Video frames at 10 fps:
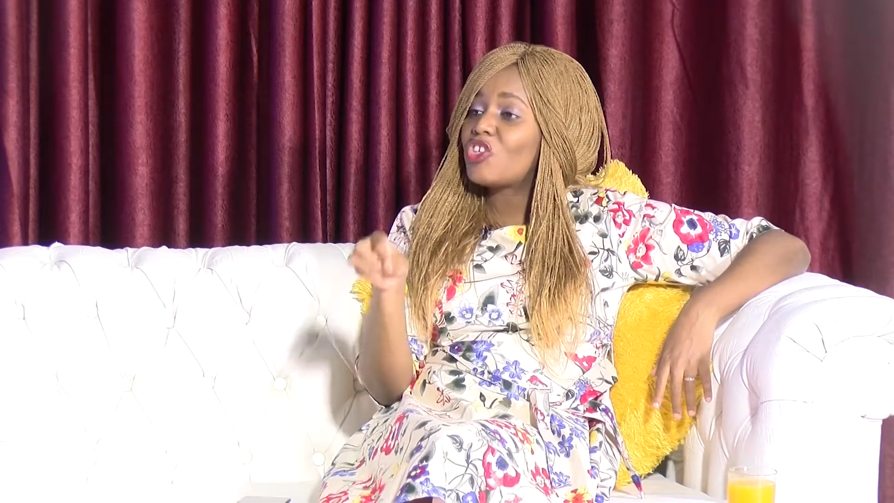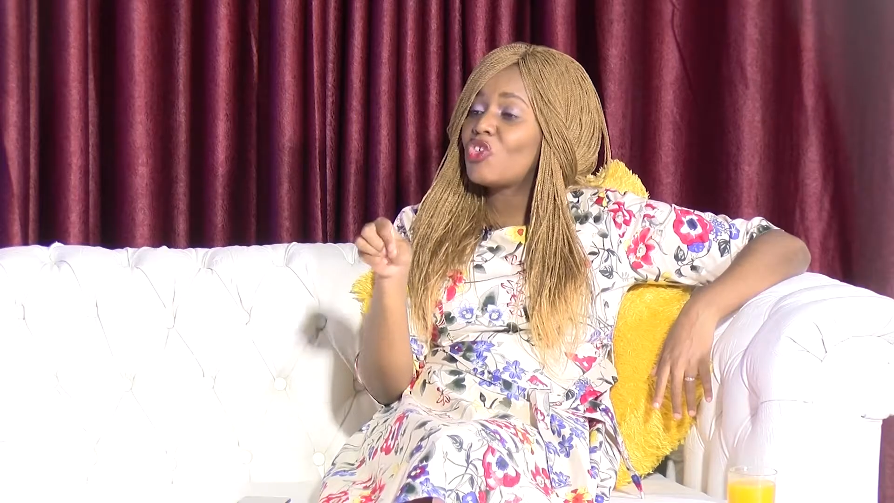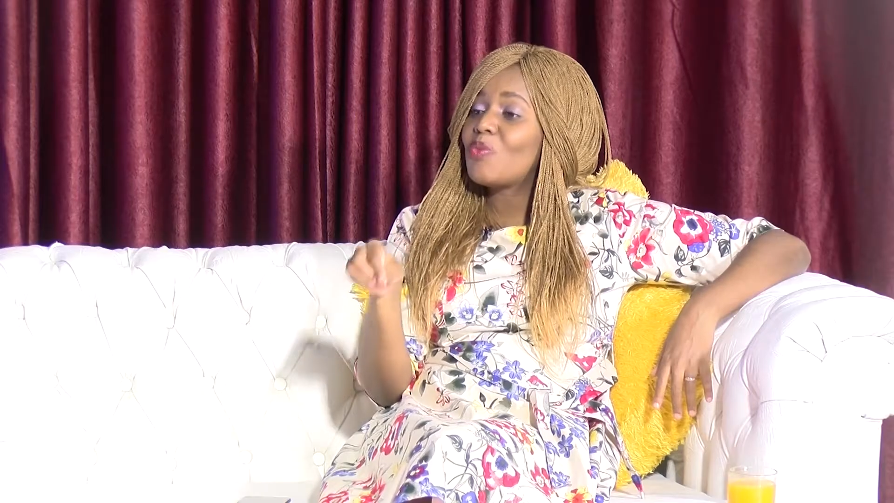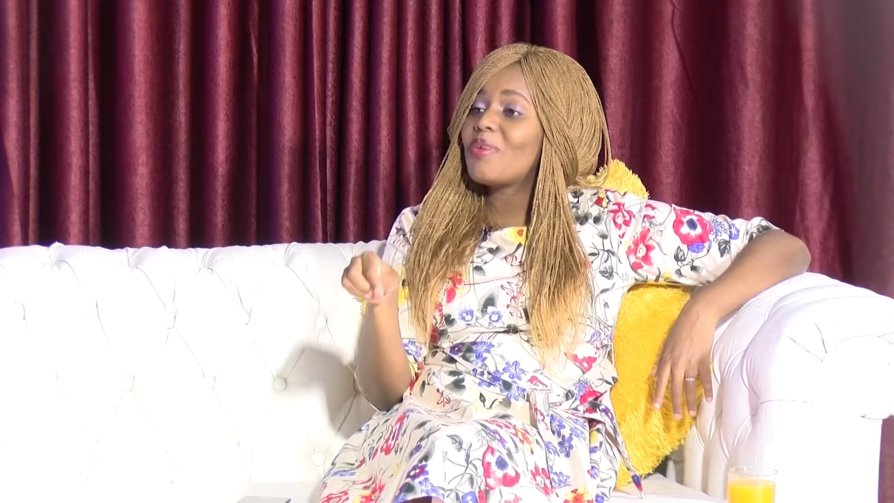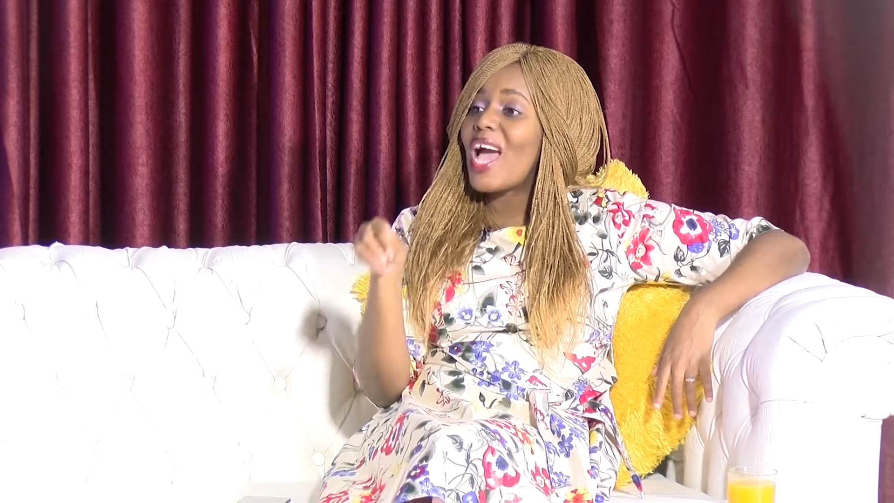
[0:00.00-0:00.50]

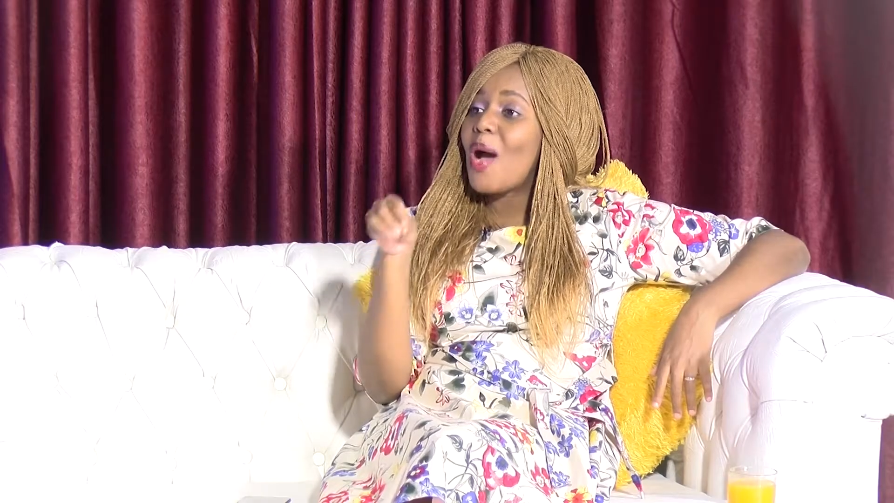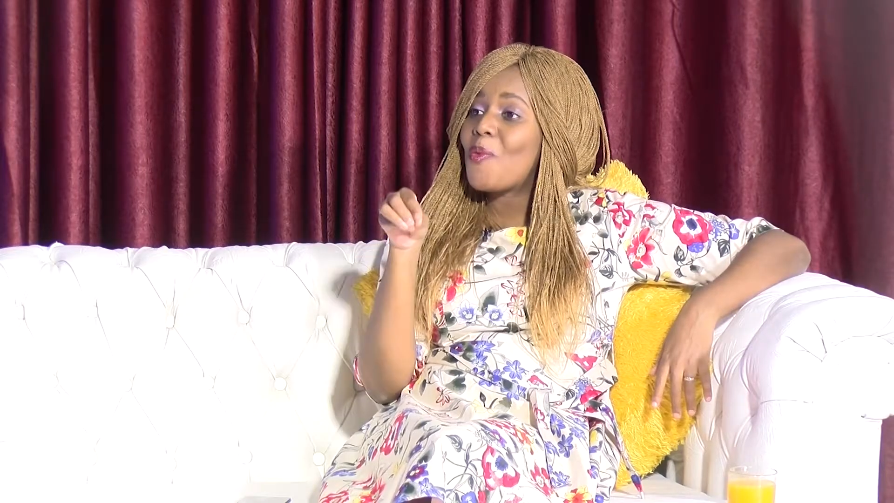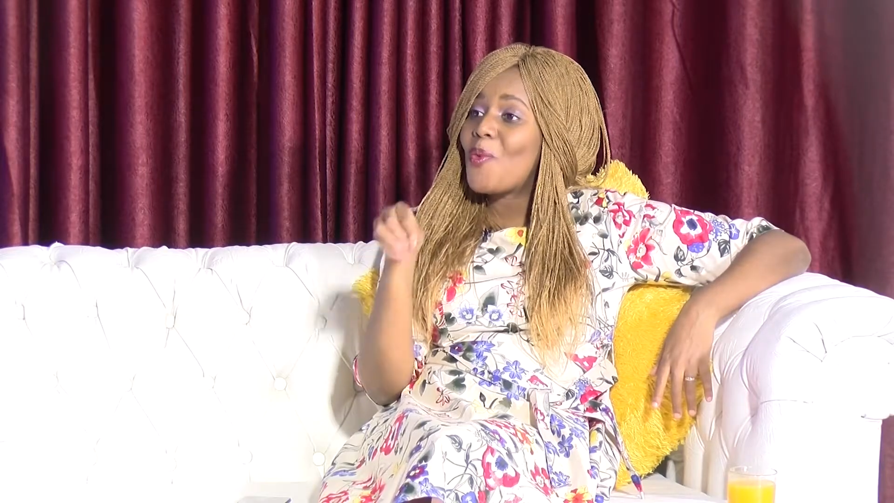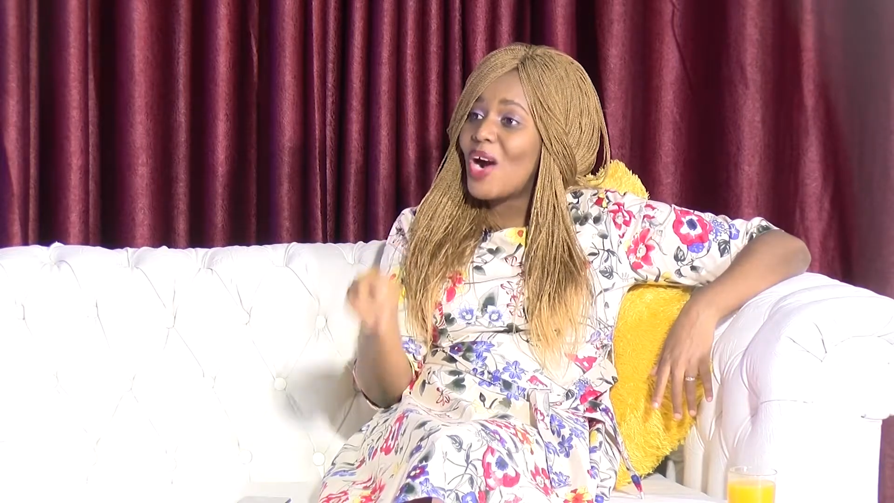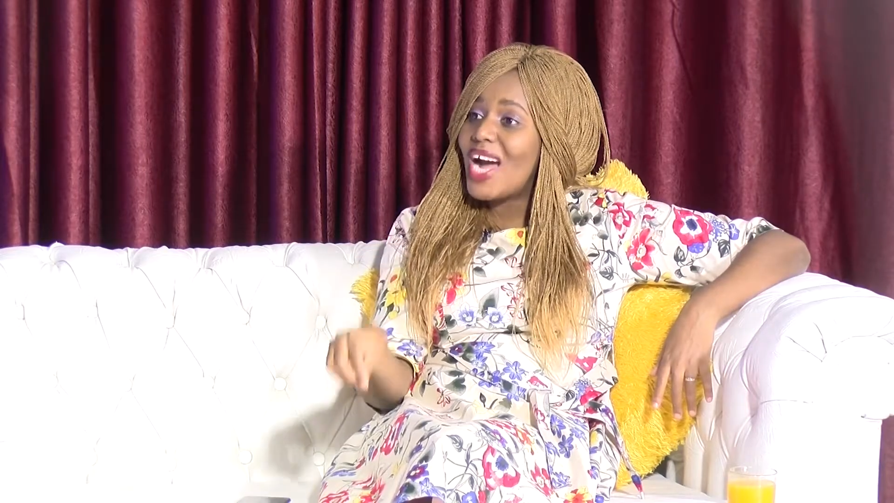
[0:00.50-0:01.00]
should be
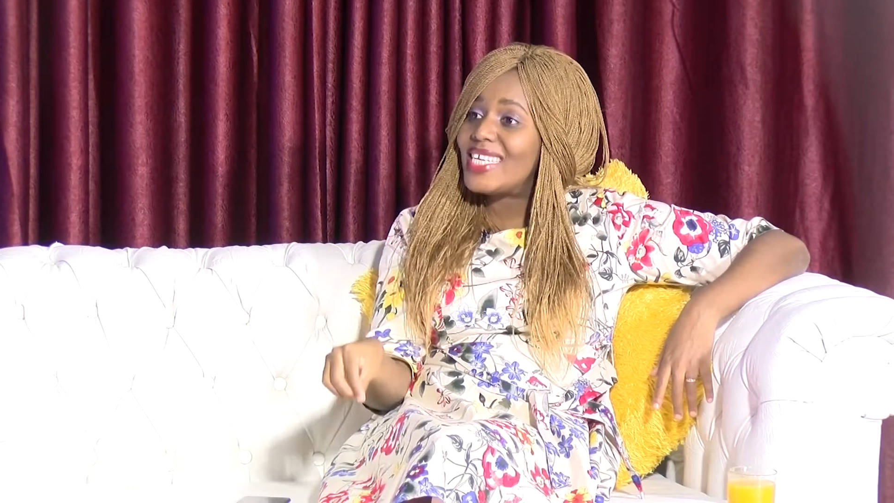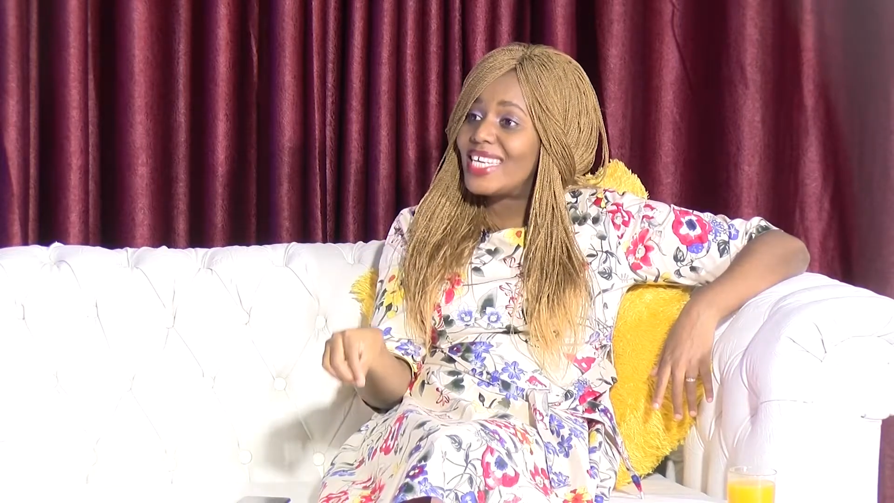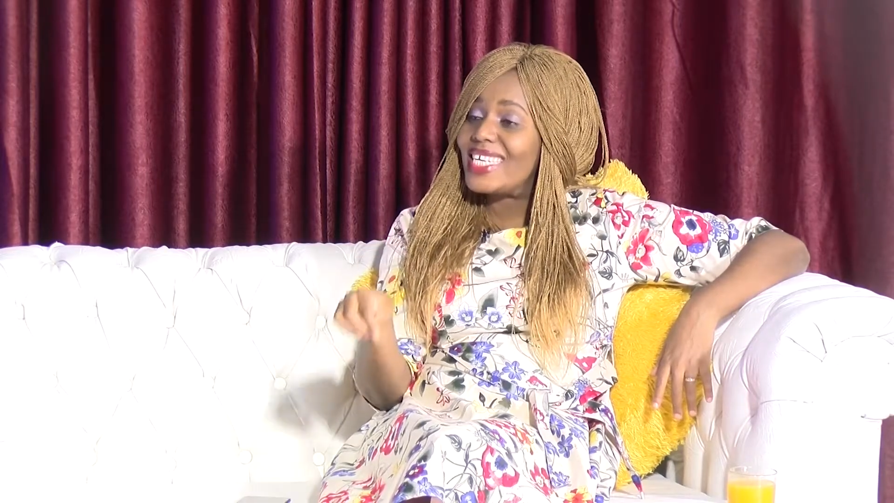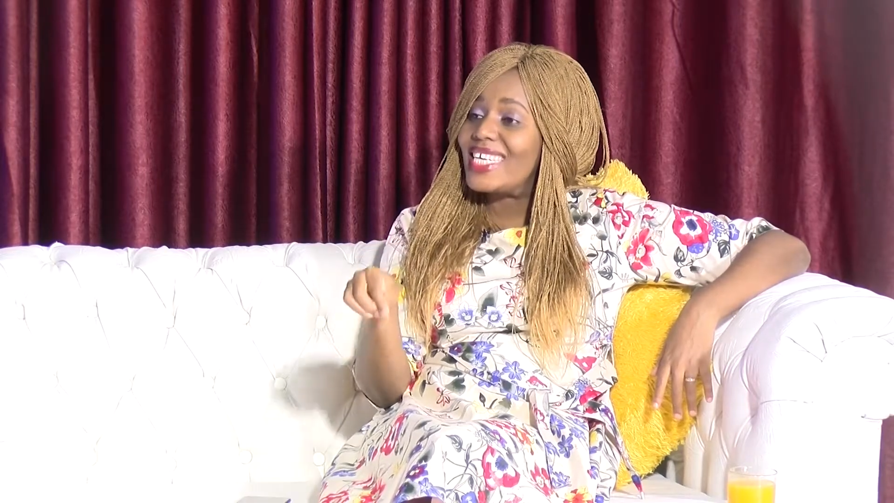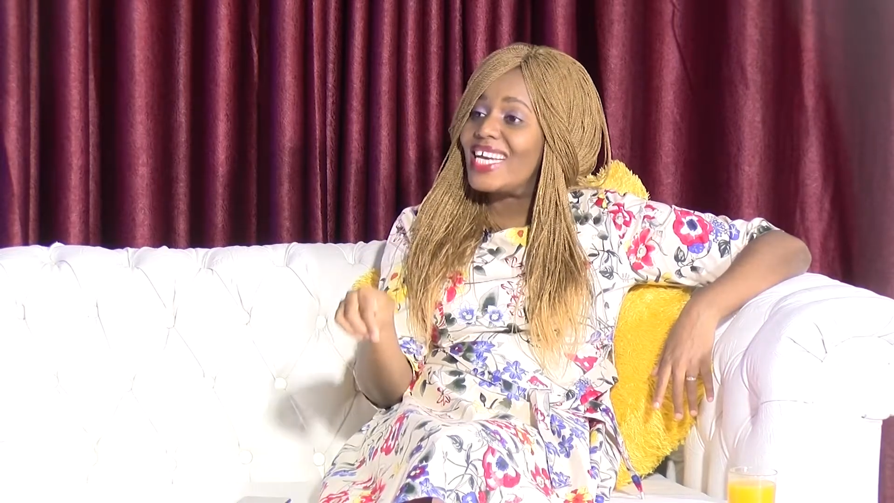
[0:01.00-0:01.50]

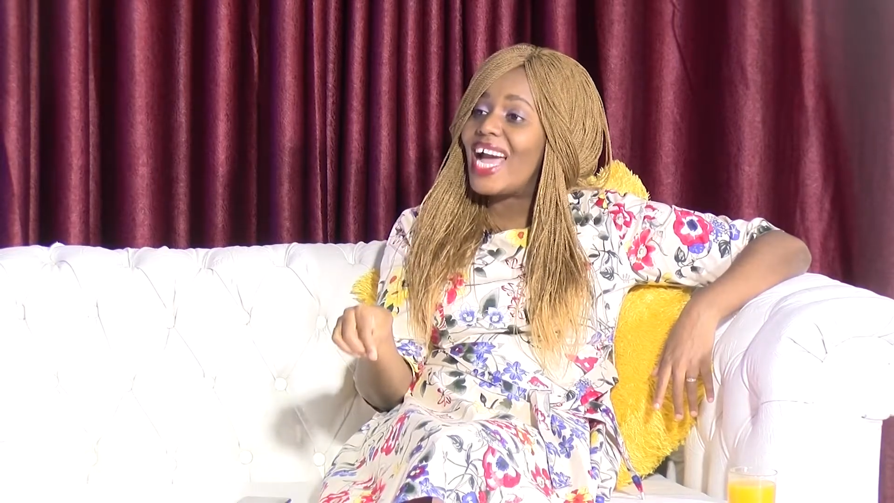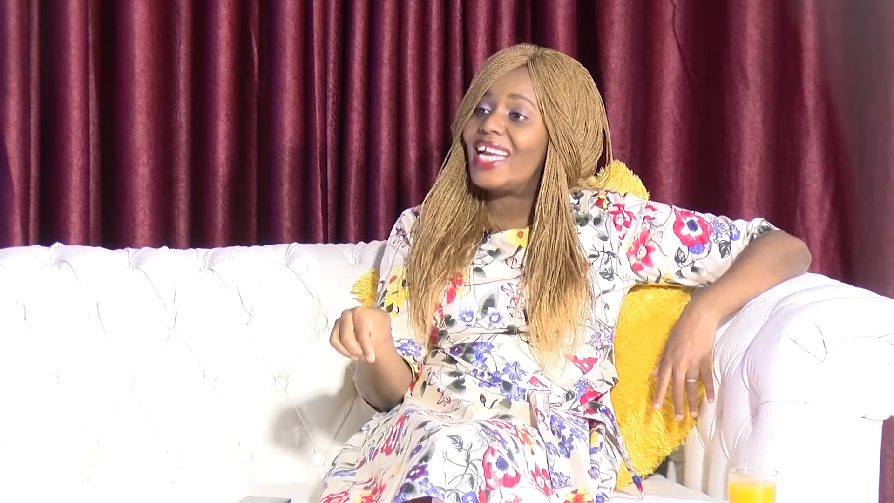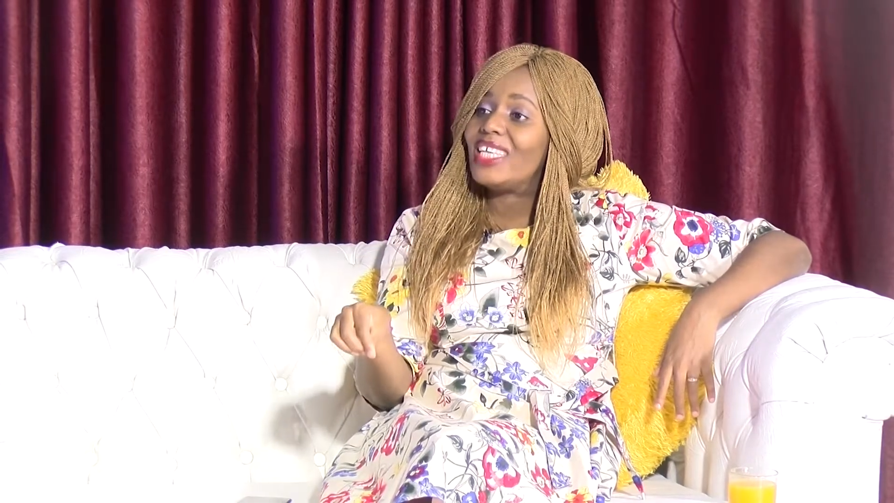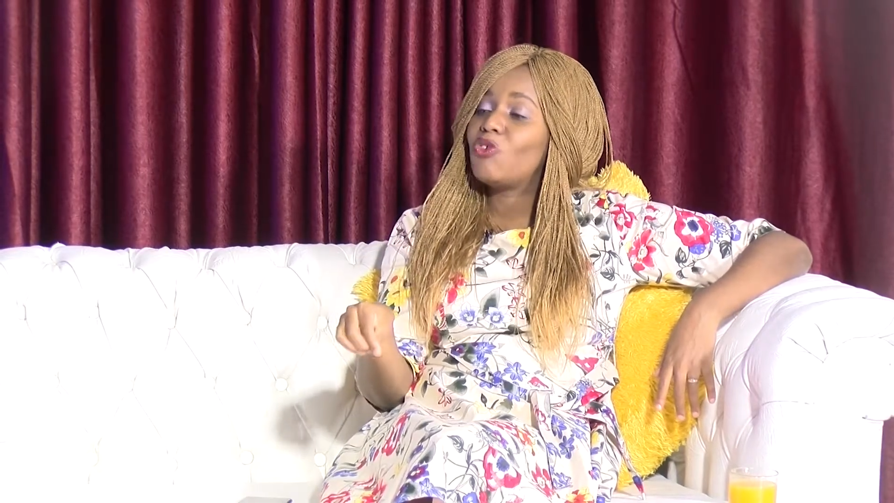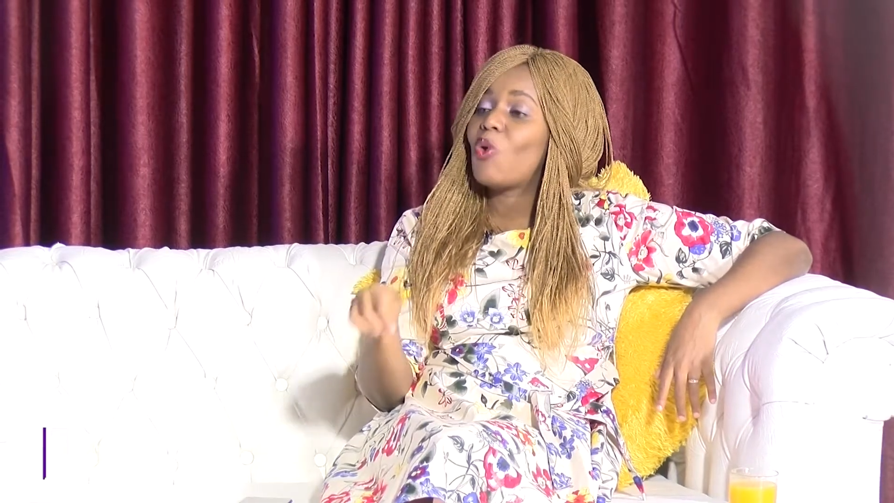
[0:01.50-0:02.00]
awarded
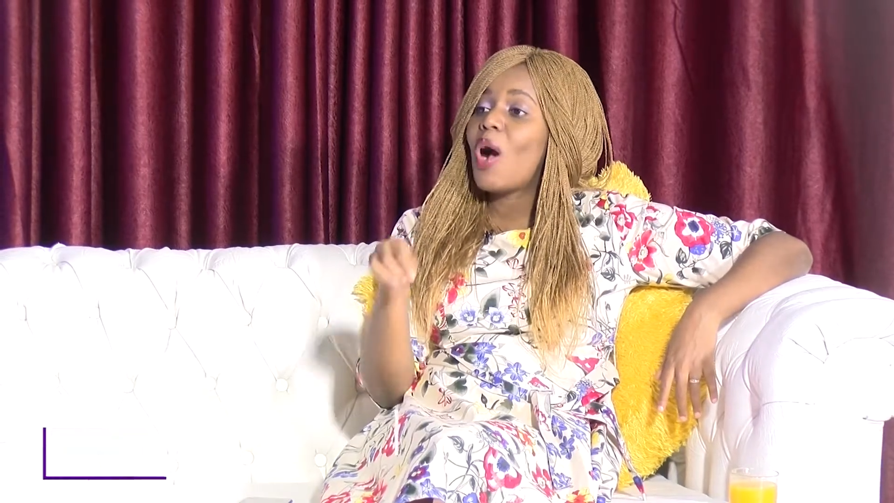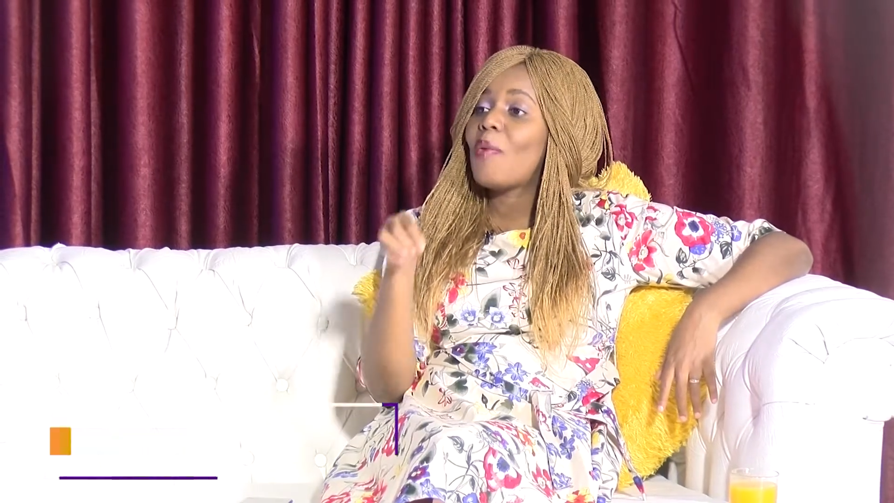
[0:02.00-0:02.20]
yearly to